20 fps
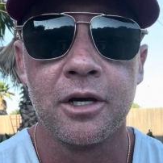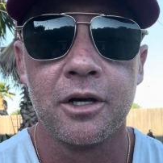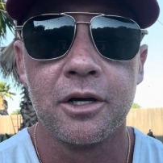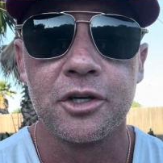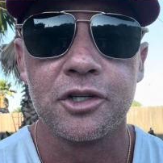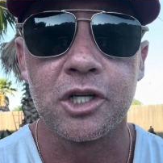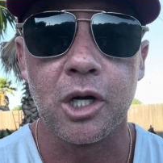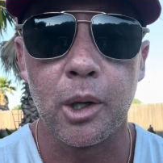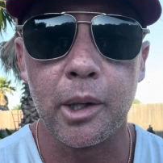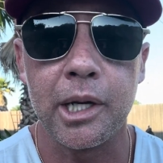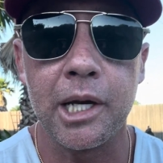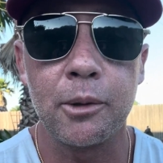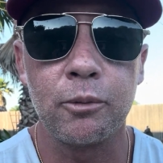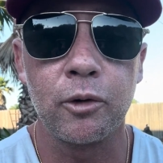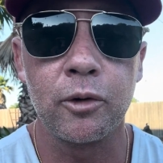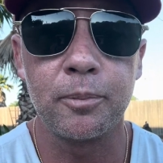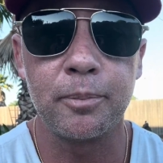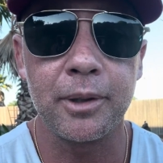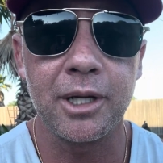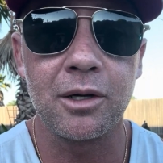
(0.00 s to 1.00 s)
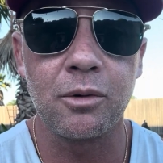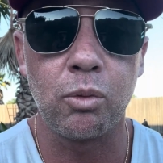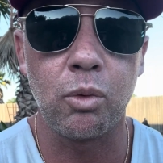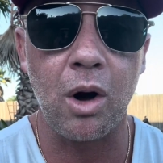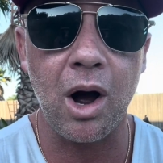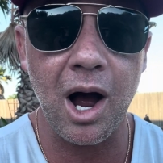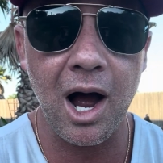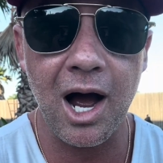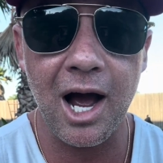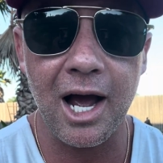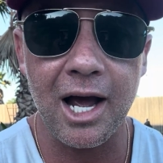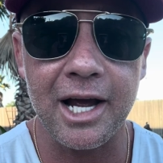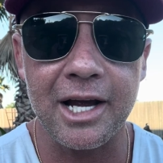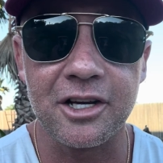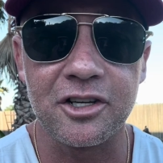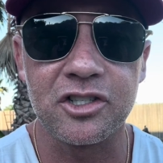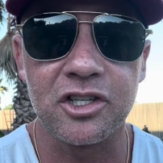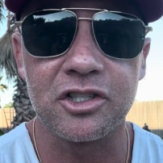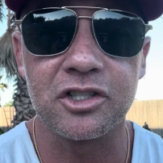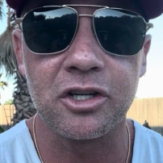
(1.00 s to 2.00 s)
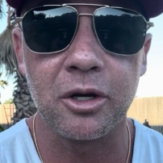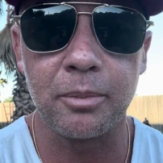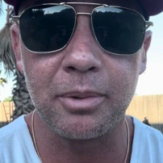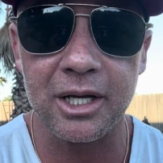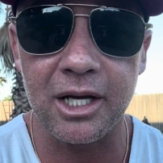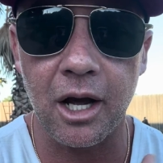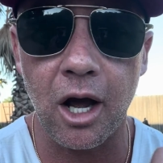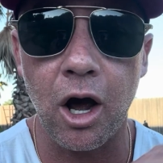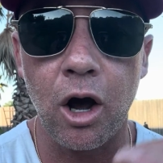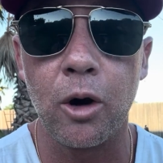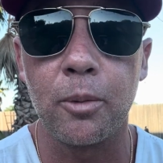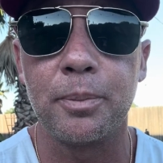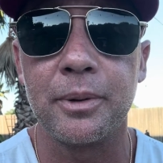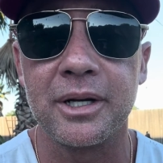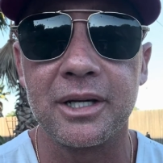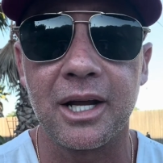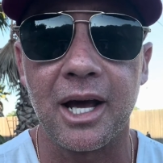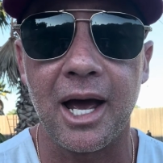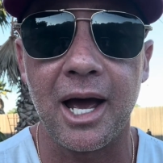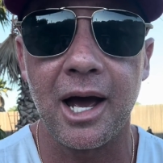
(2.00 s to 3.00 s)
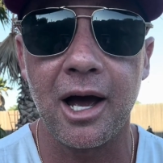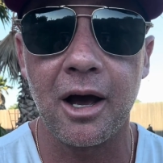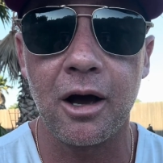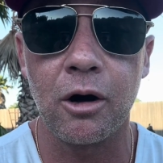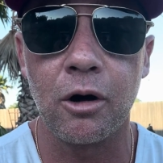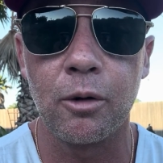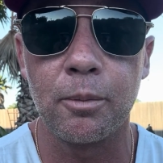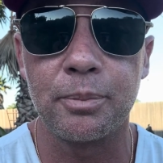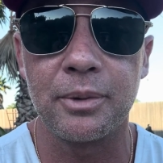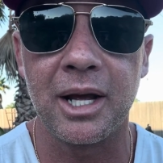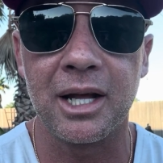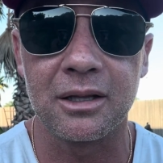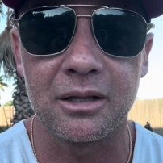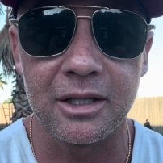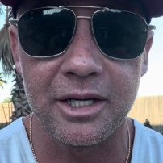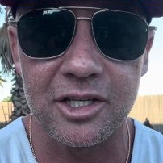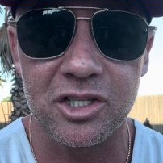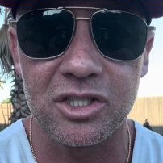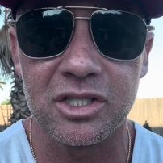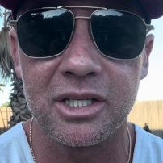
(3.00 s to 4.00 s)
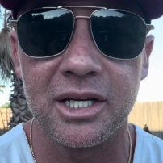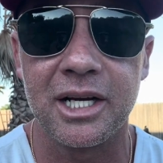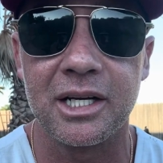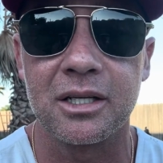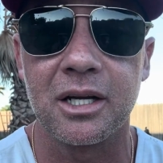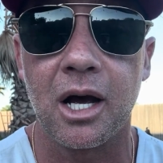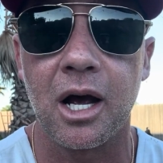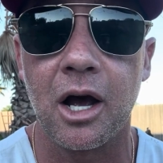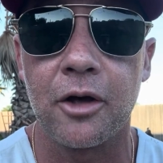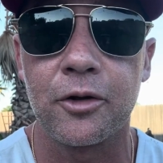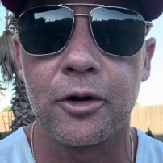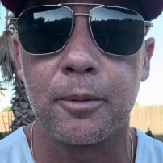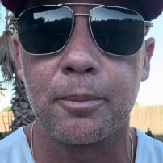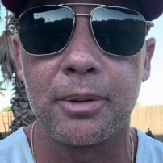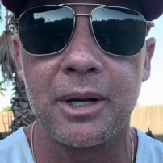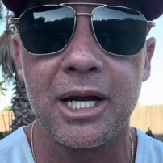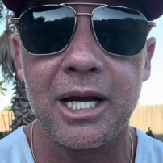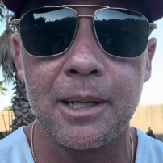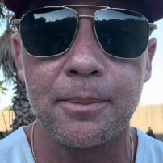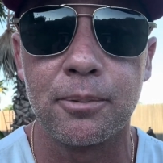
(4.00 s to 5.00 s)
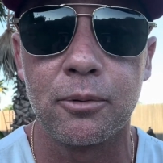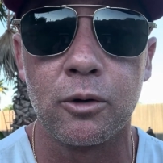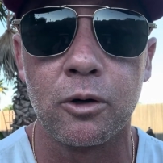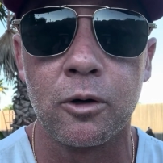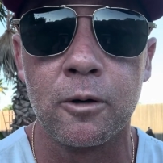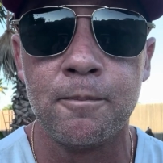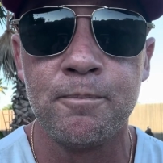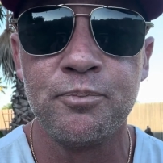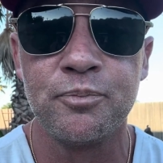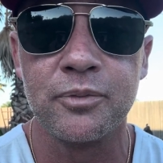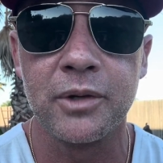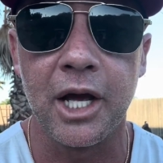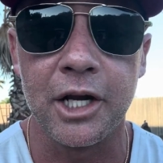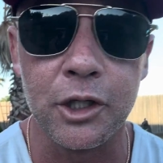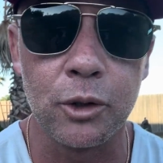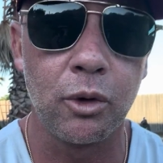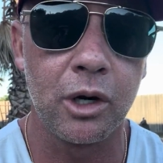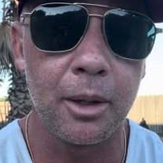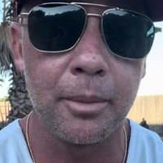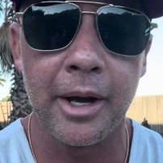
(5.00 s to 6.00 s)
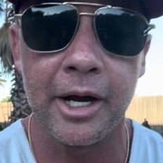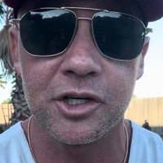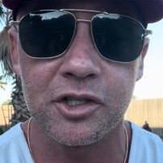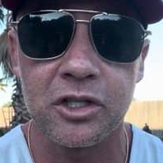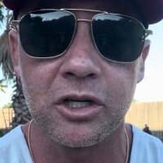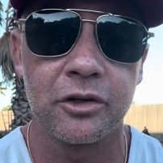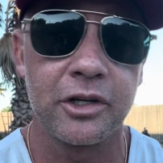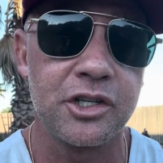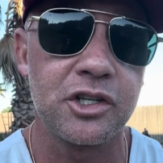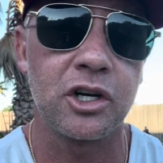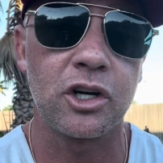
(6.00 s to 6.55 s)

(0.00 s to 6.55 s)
So it would be wise to be open to help and listening to other people. And you want to make sure these are